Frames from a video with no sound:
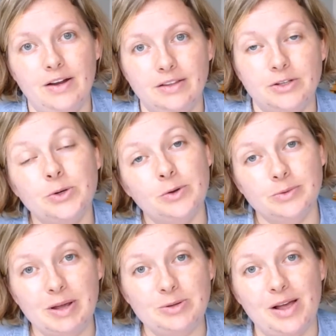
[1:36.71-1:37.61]
the show notes
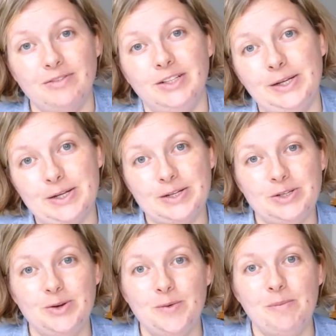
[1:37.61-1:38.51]
page will have a link
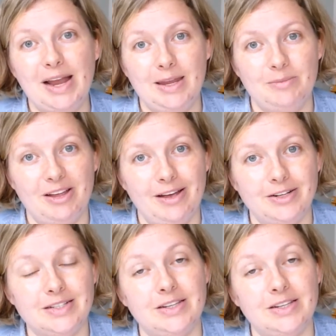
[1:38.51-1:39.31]
to my email address,